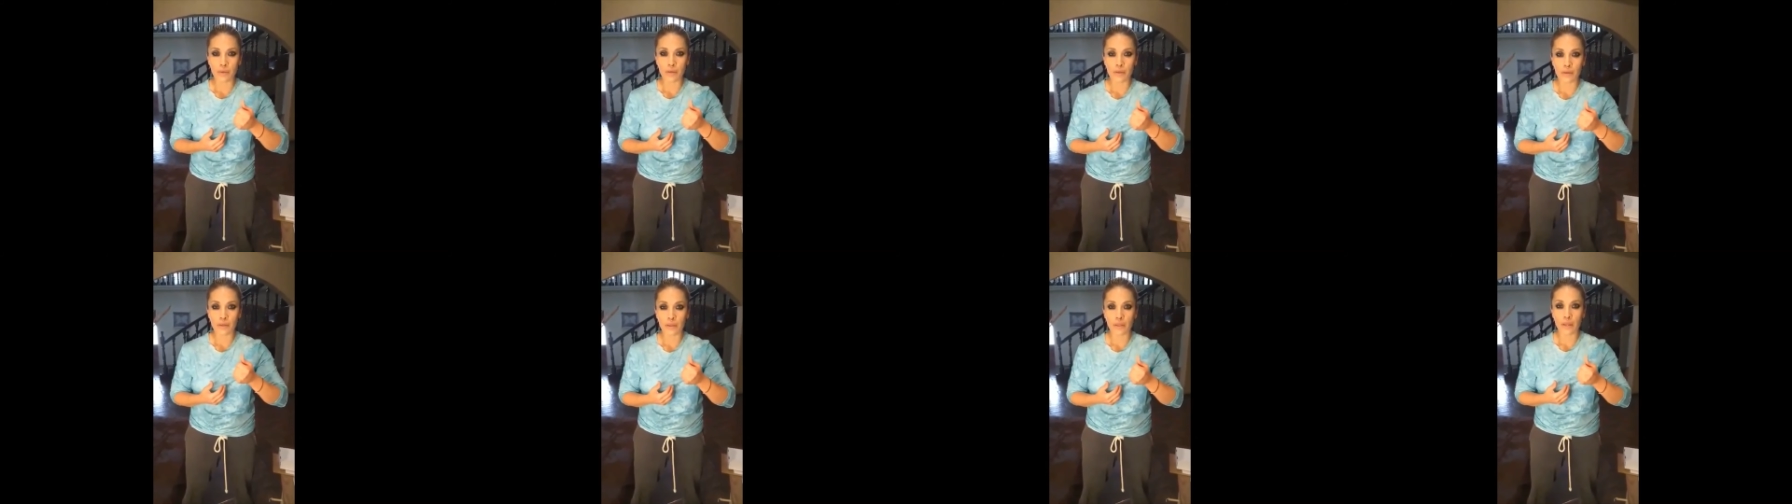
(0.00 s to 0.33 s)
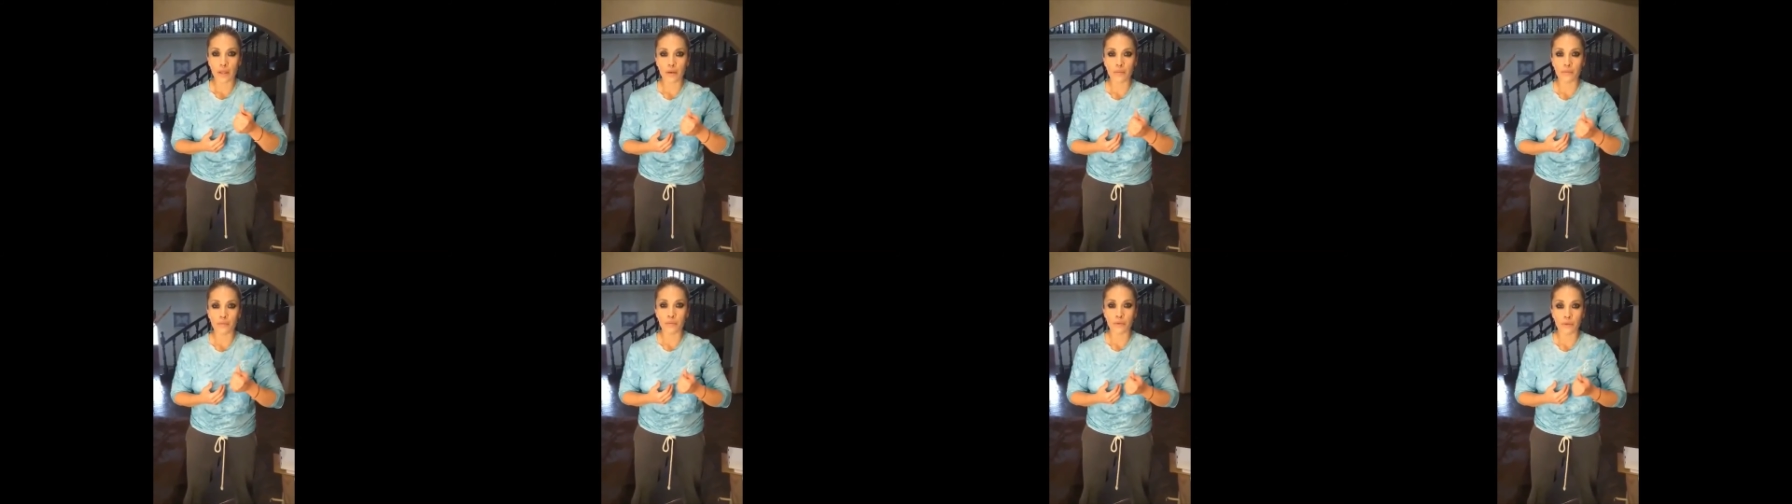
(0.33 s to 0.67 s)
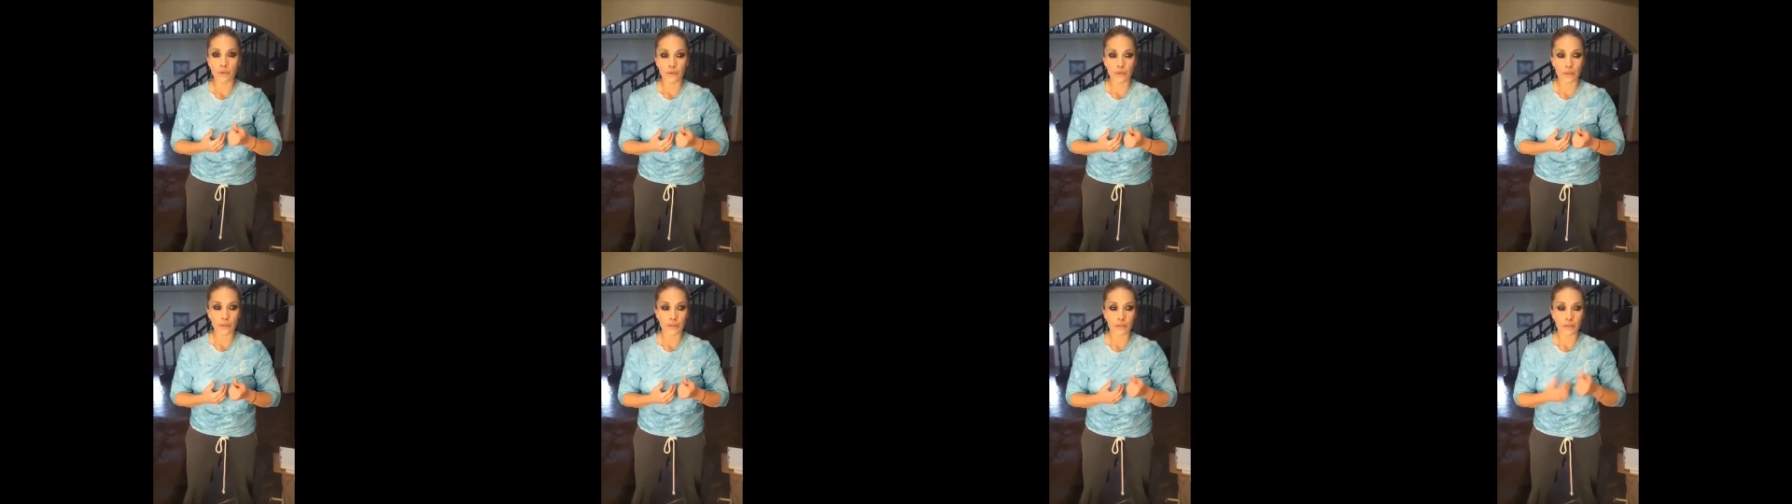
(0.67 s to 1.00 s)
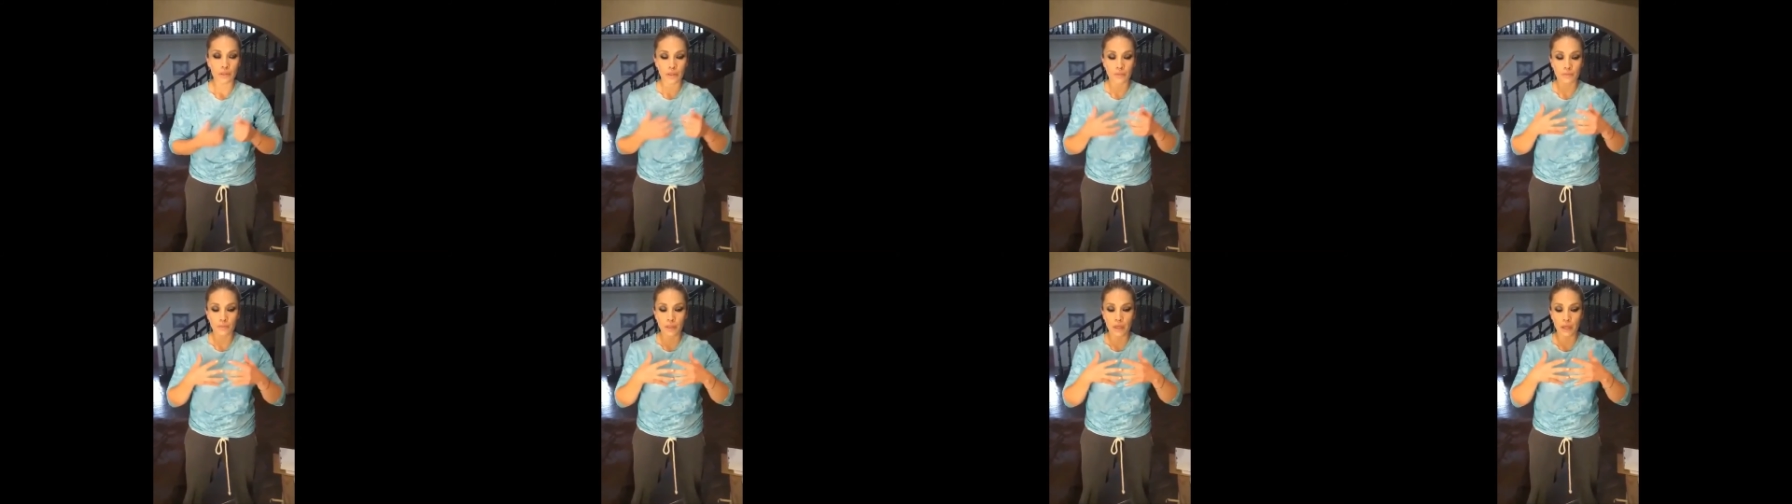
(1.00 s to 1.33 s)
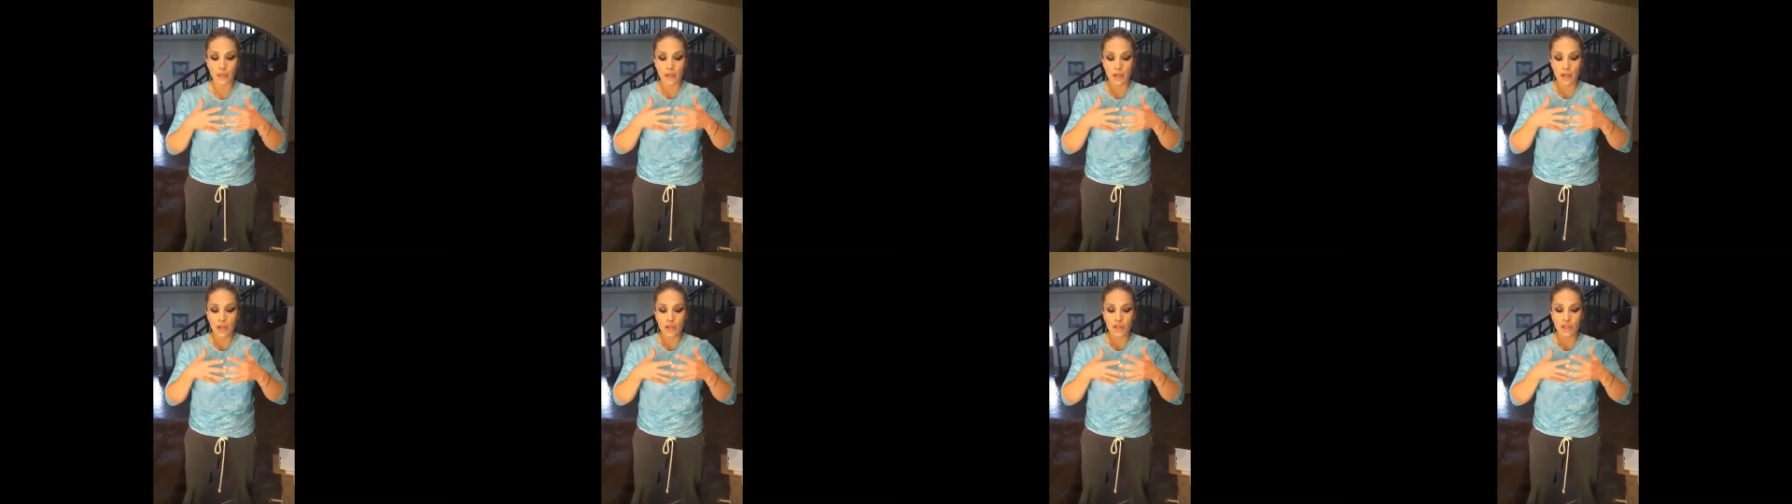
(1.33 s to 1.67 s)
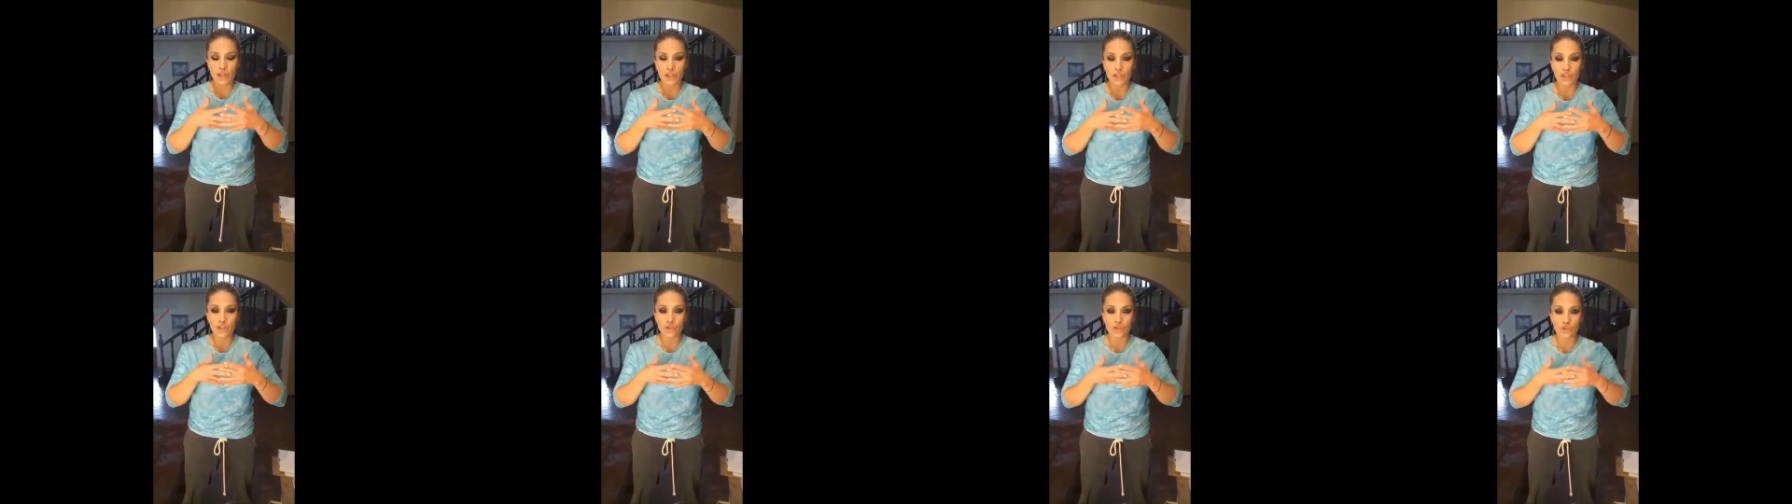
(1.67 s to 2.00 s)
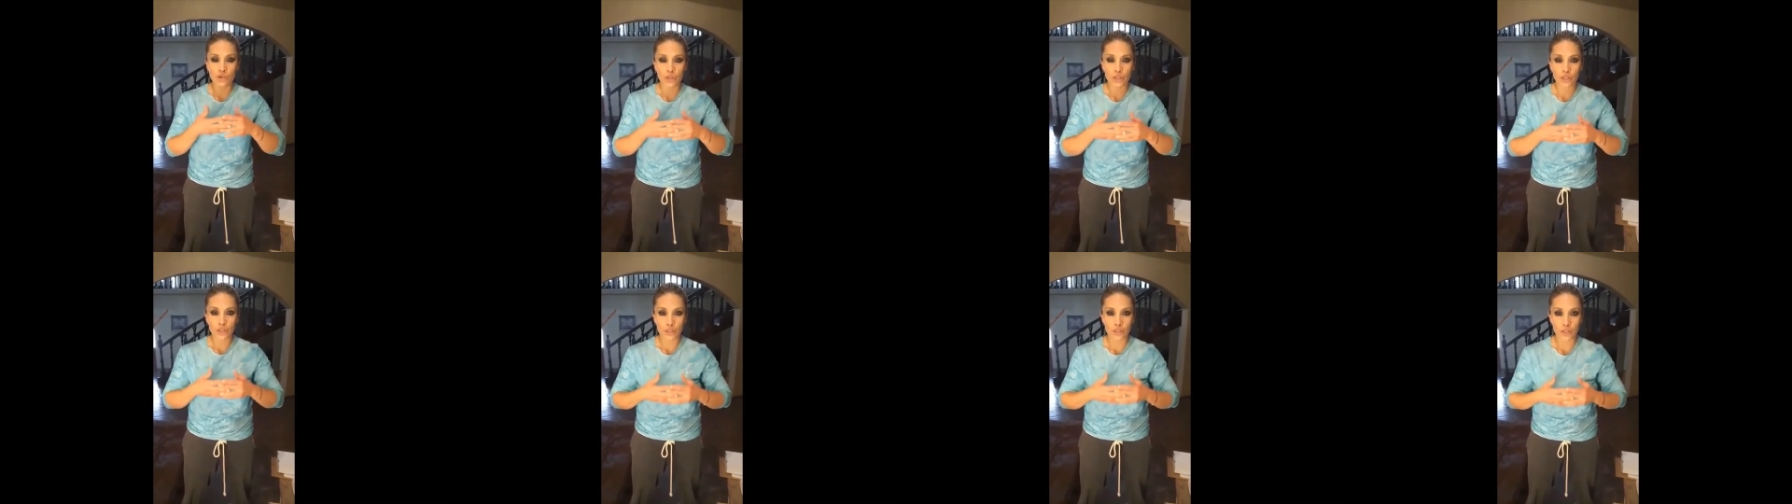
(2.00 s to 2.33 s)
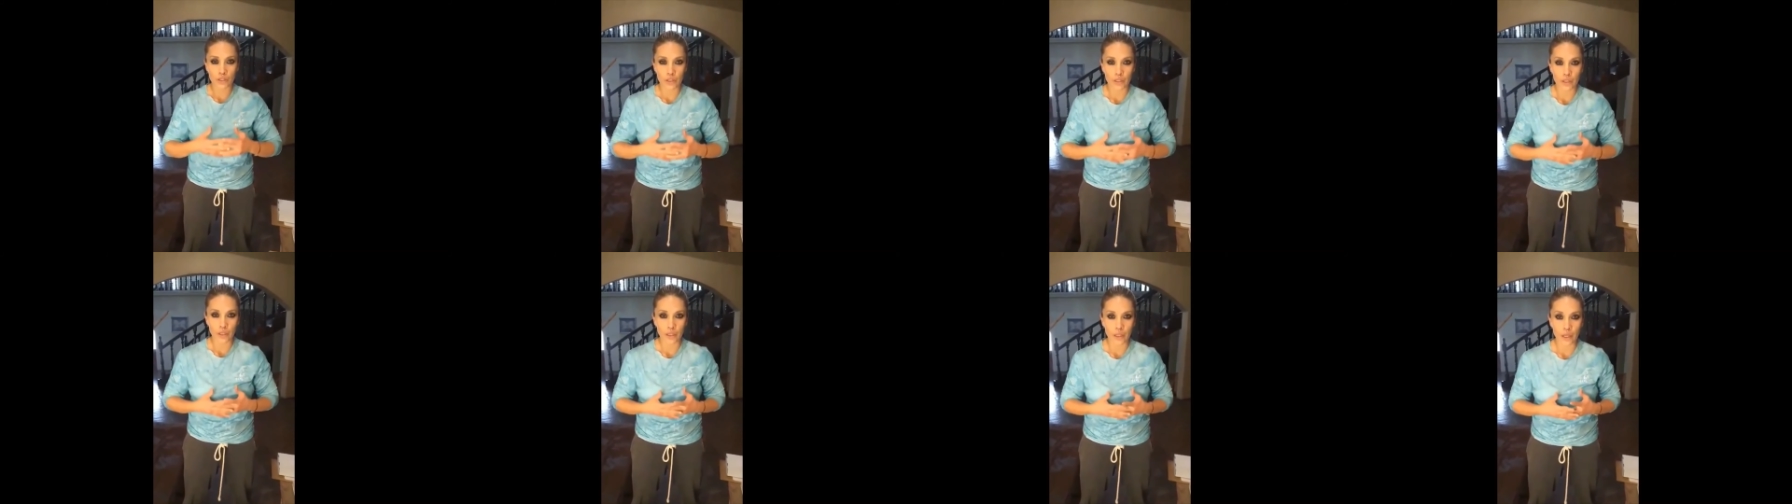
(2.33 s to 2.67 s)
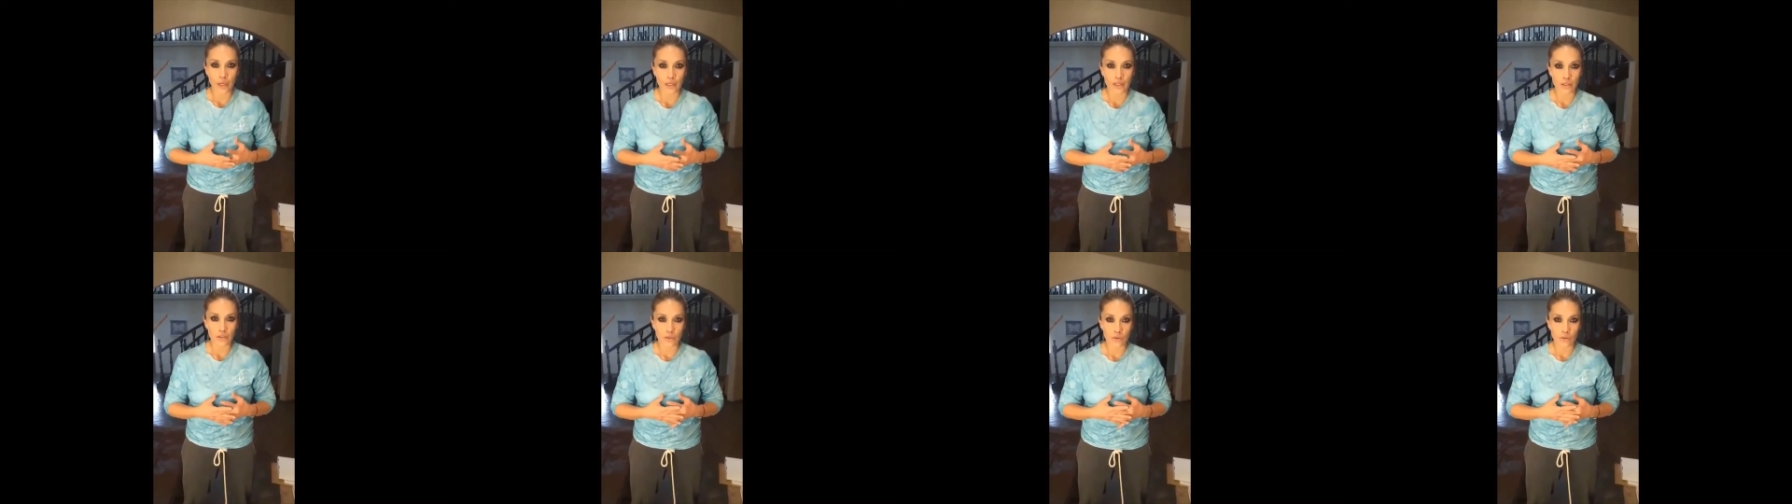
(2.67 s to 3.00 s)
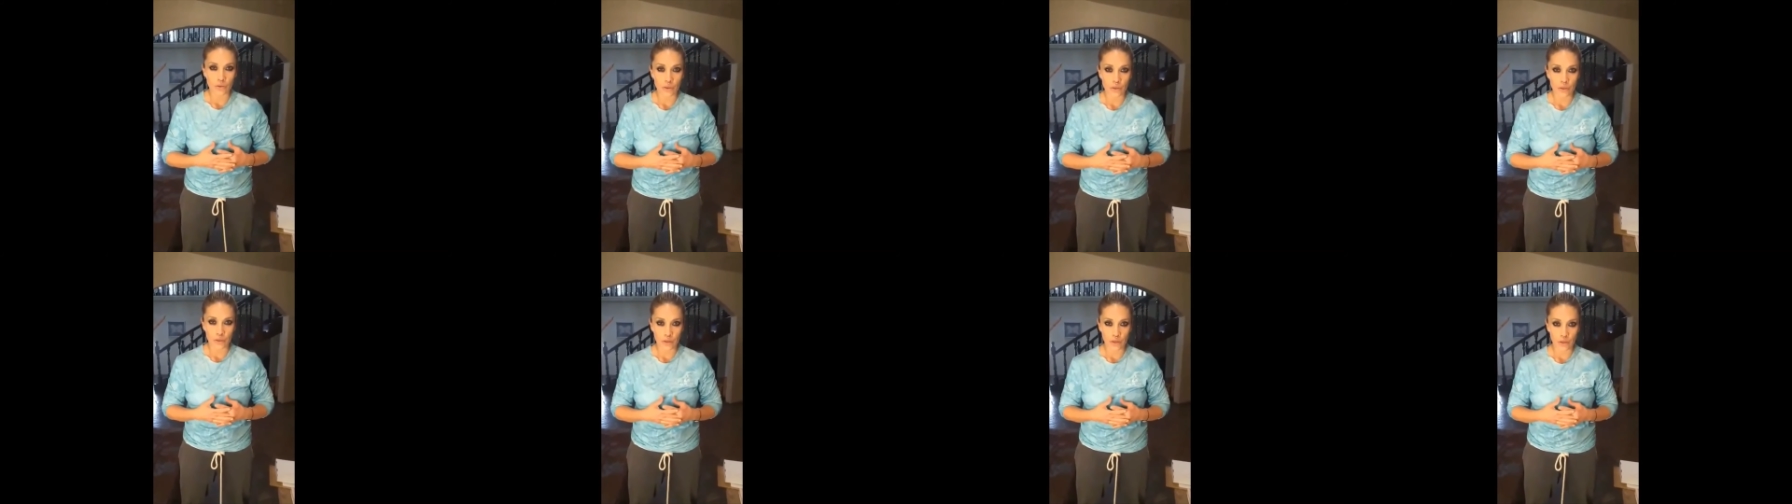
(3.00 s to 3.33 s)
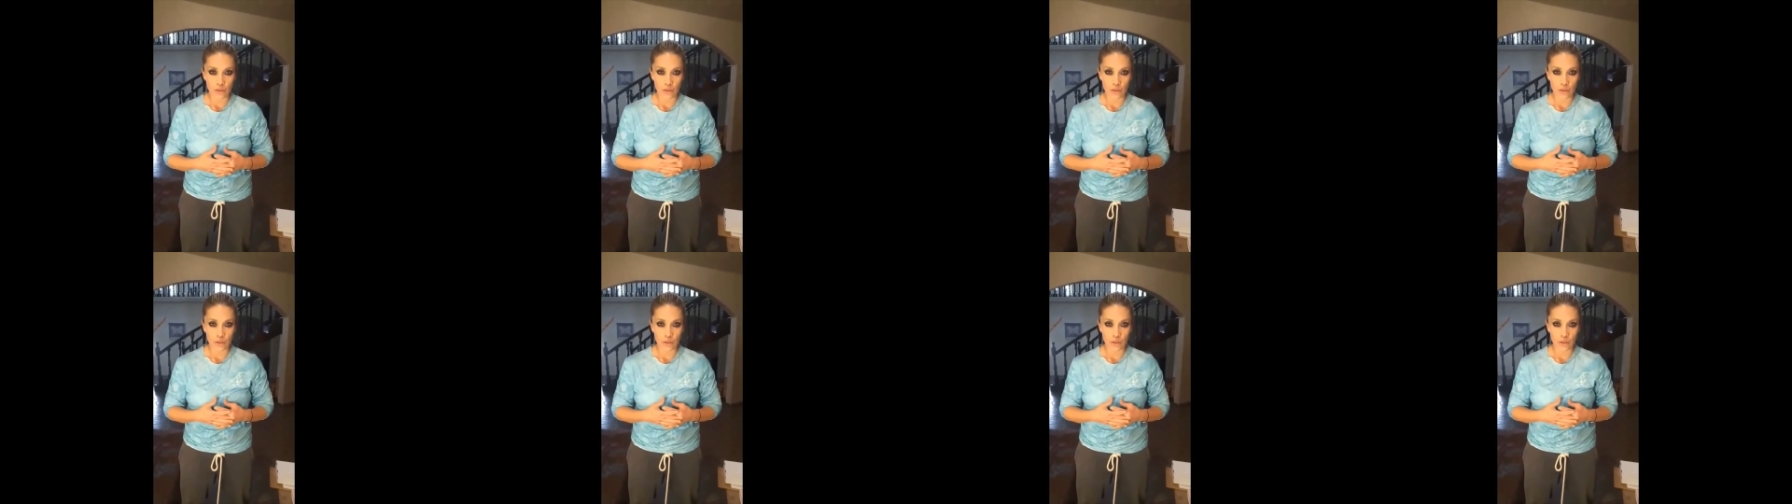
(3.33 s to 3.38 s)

that building, stop that construction that it has going on